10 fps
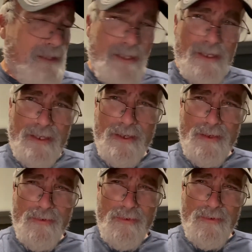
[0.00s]
You
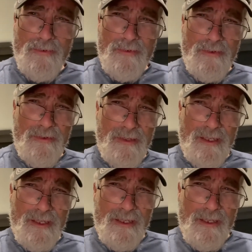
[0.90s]
know,
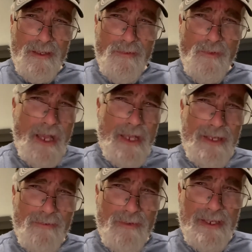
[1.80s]
why
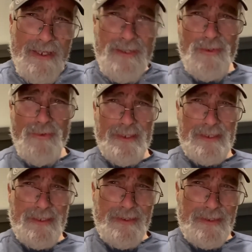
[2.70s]
why do you do this
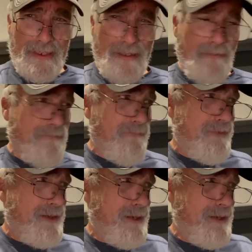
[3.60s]
to yourself? You